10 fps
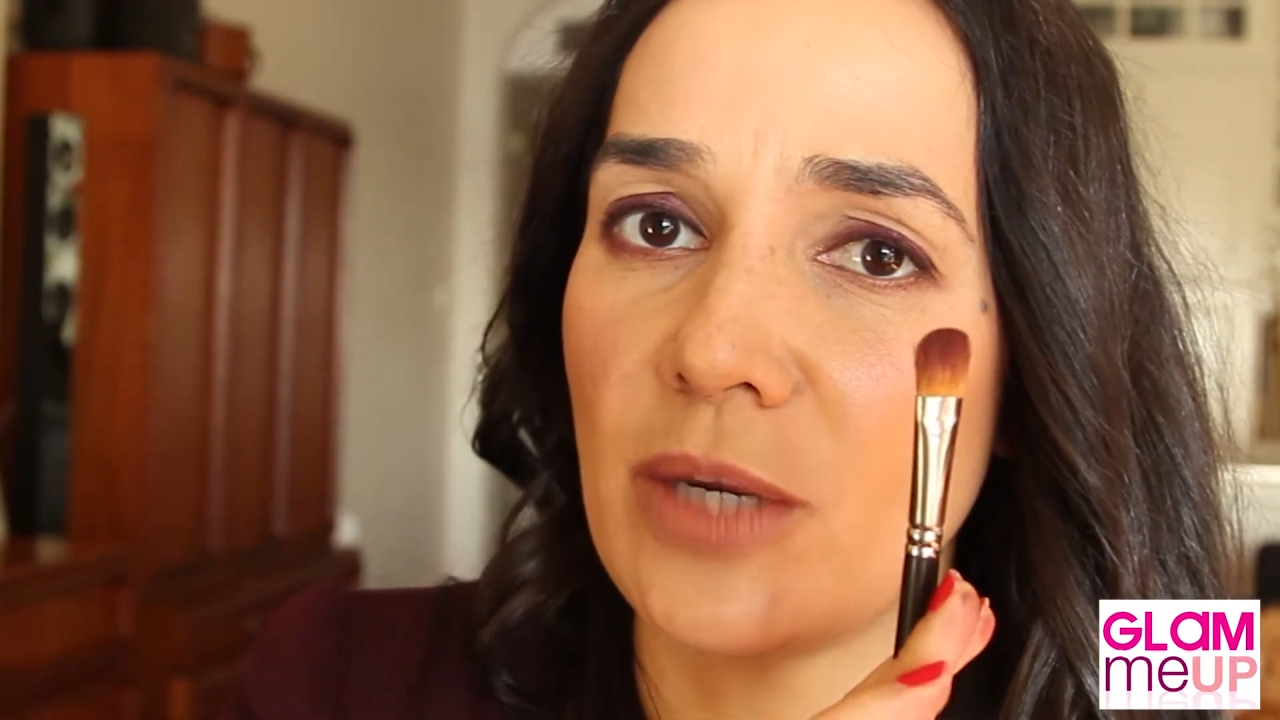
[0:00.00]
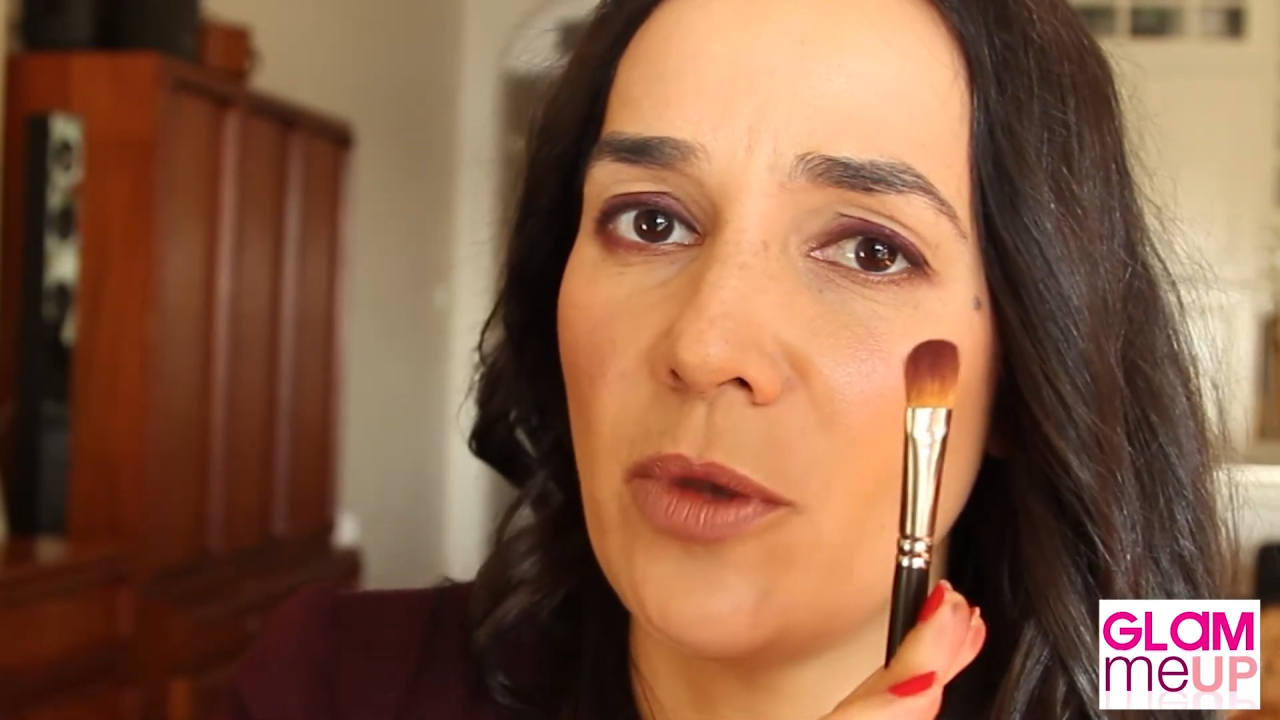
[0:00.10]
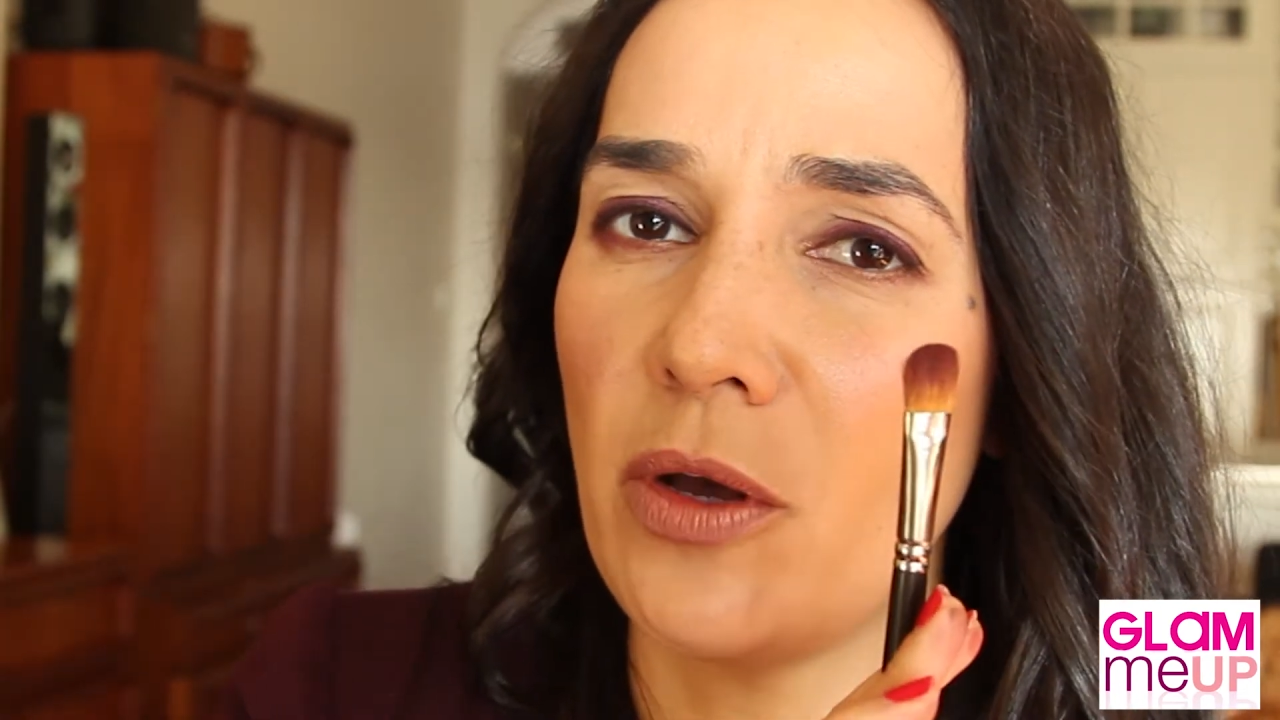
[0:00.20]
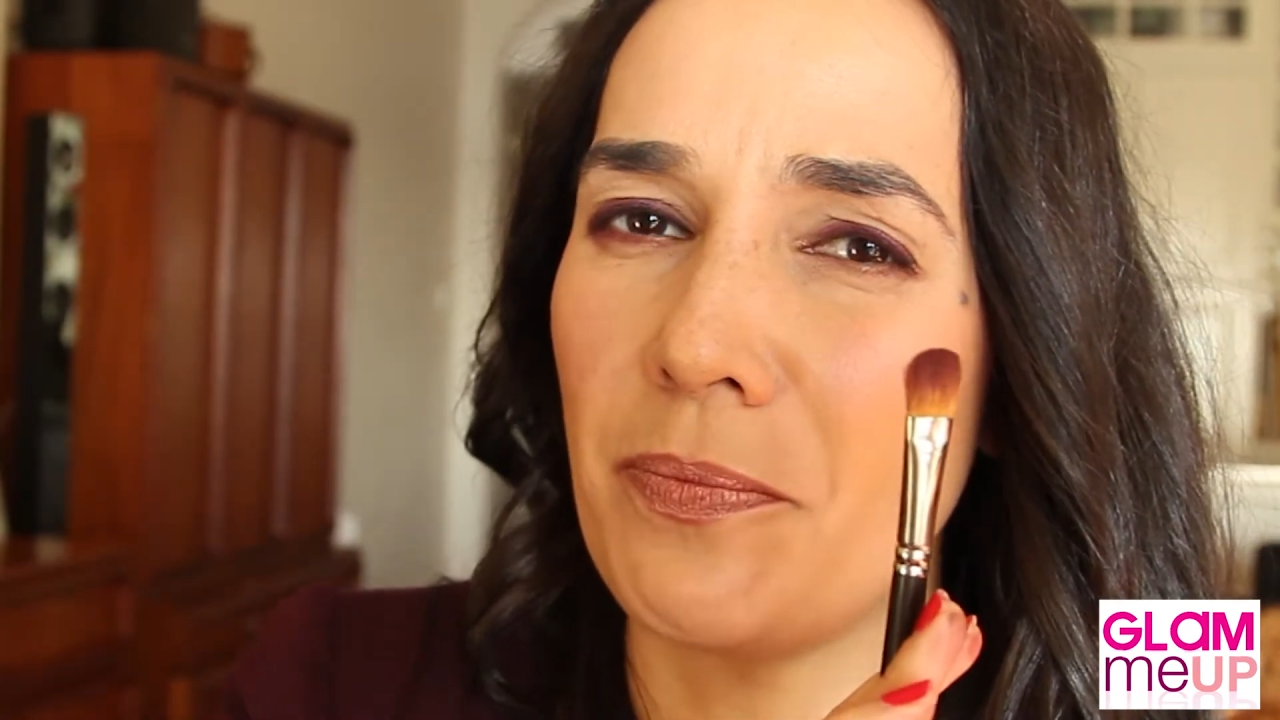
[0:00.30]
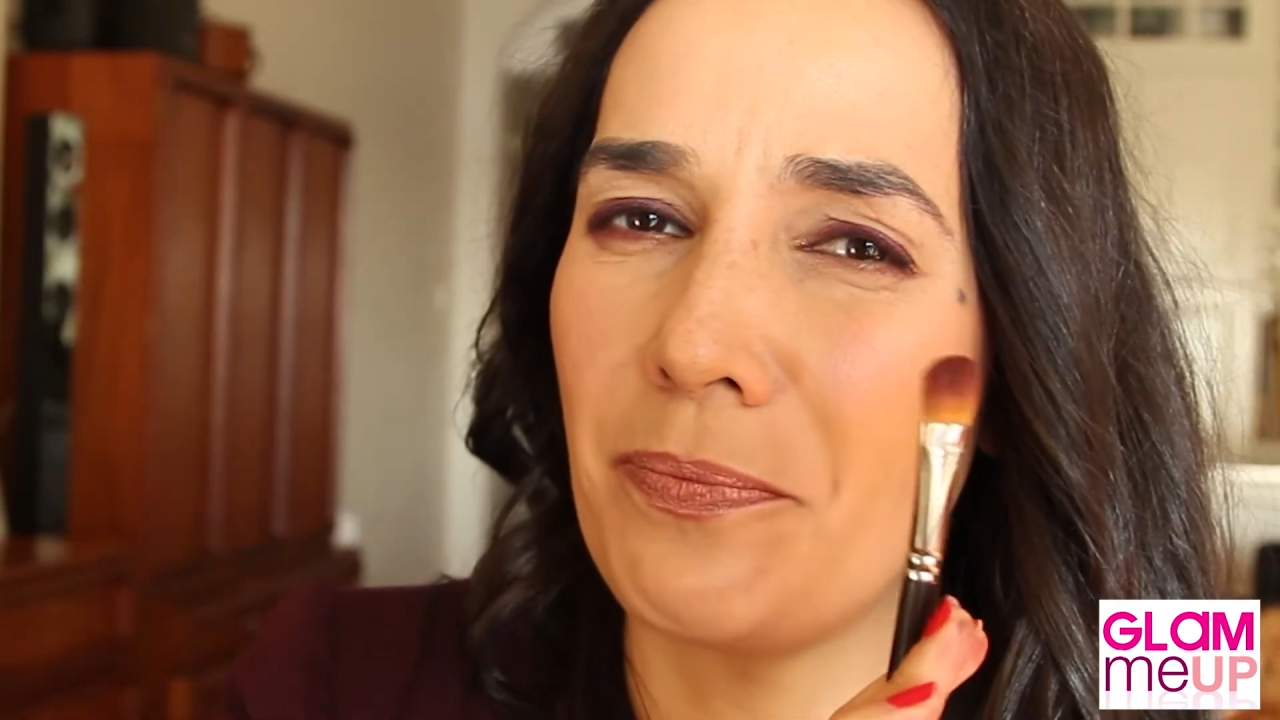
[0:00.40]
I'm
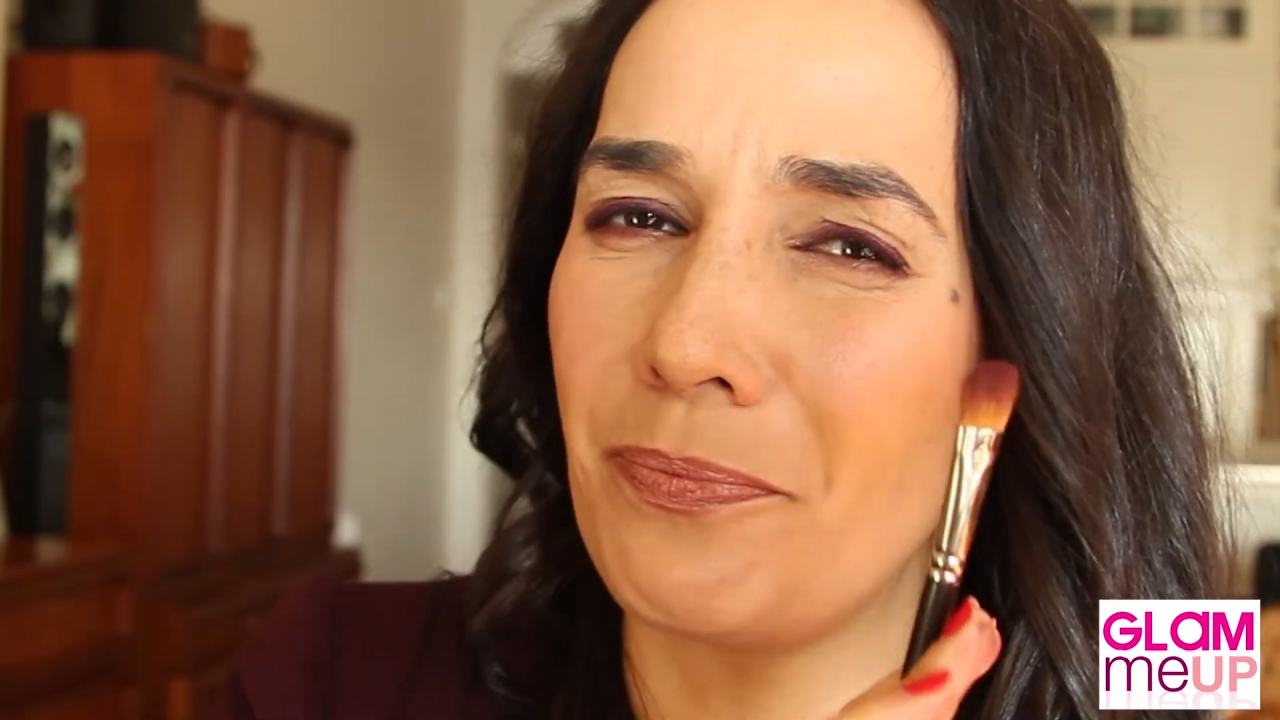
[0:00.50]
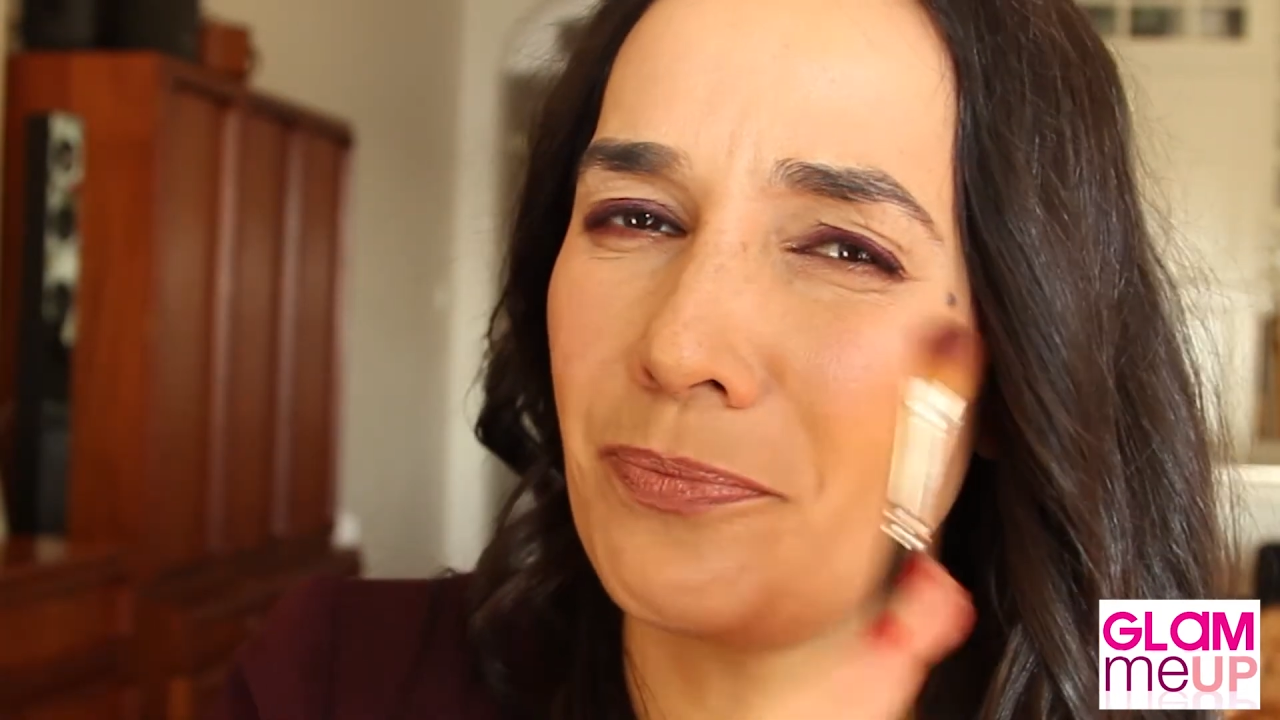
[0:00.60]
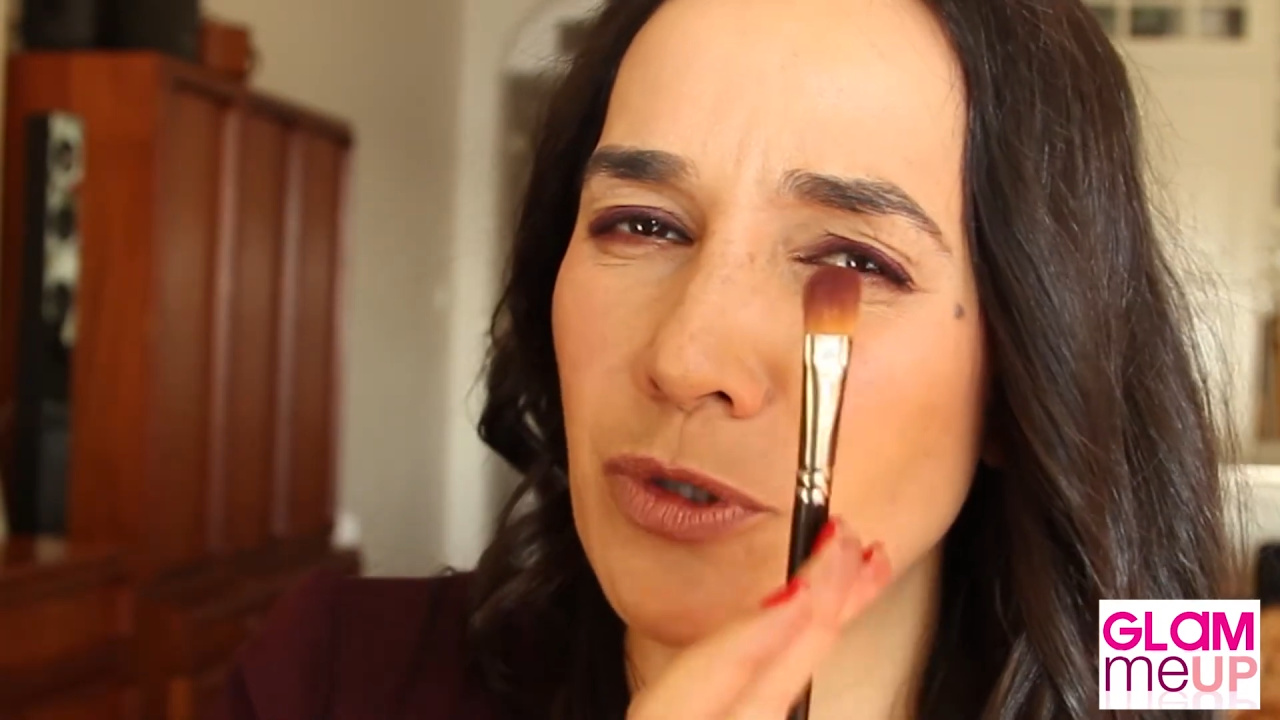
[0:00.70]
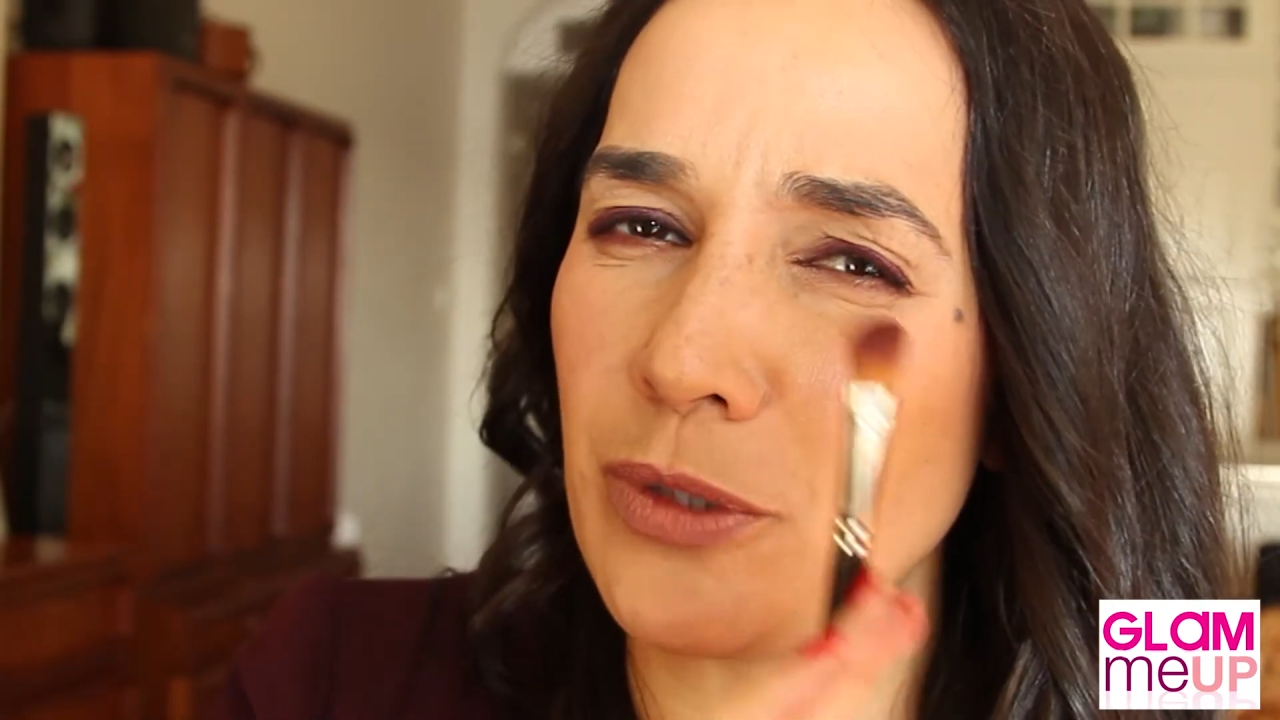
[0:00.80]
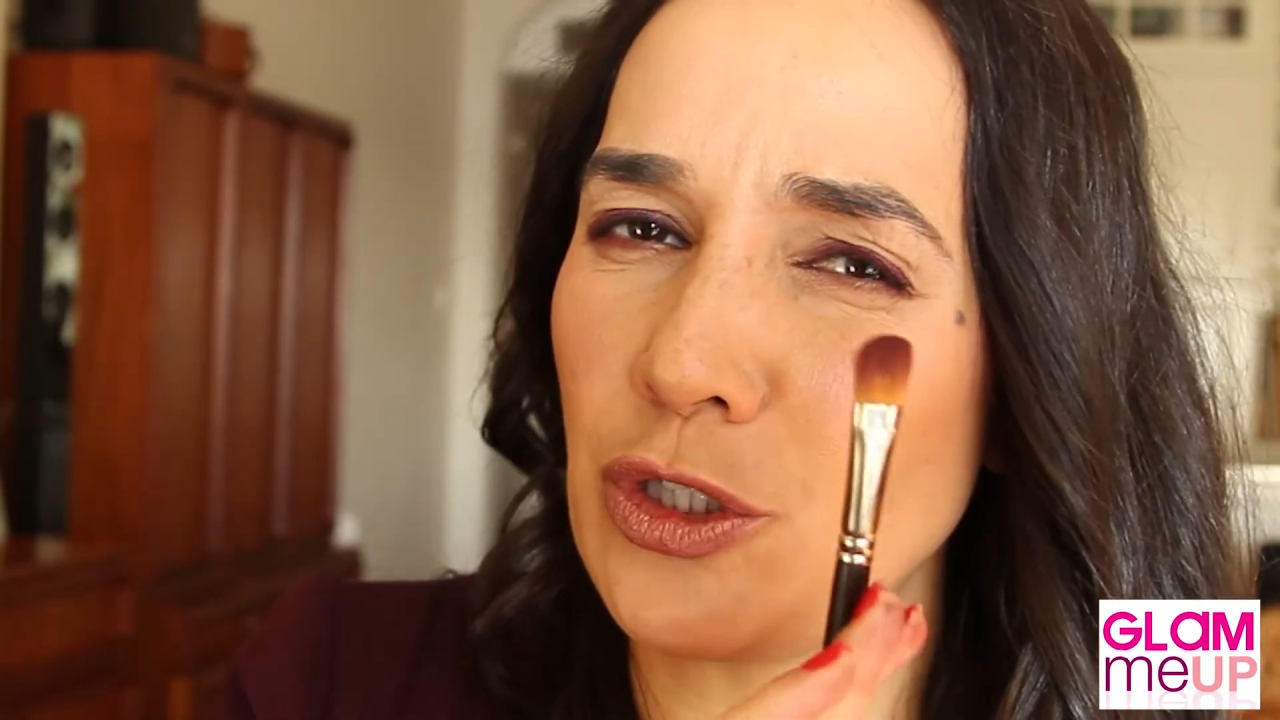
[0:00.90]
not
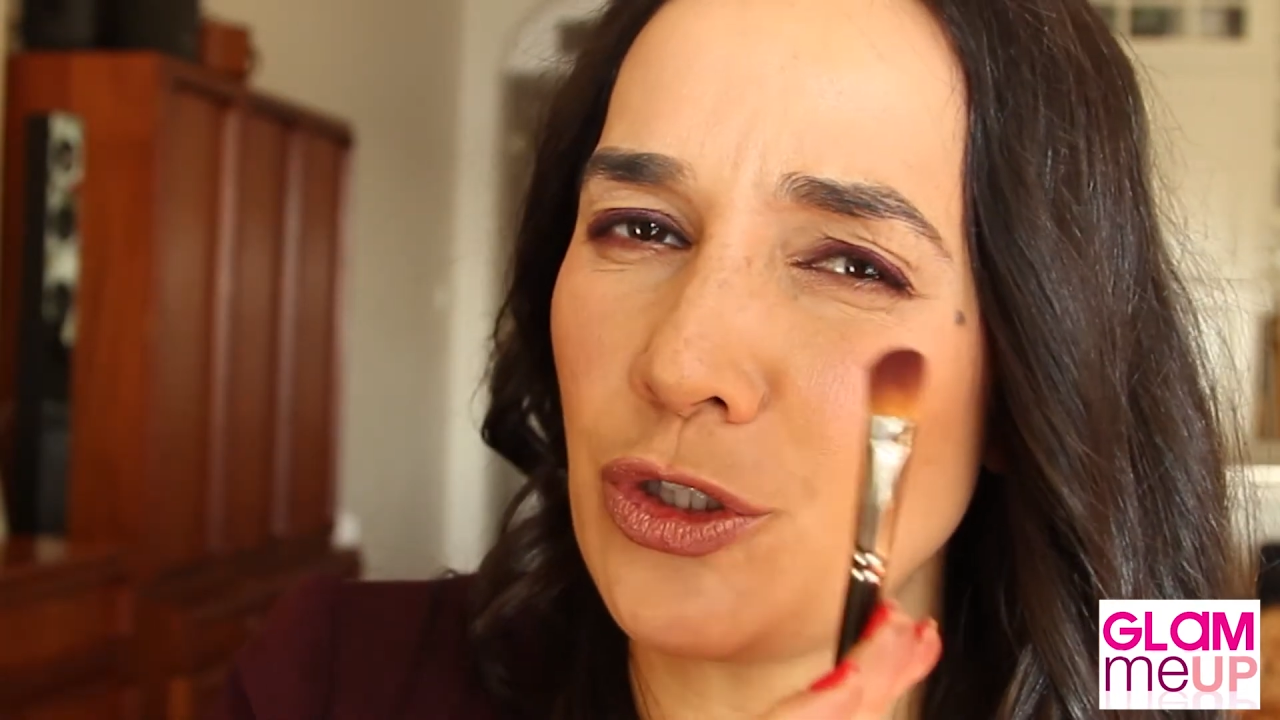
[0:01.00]
doing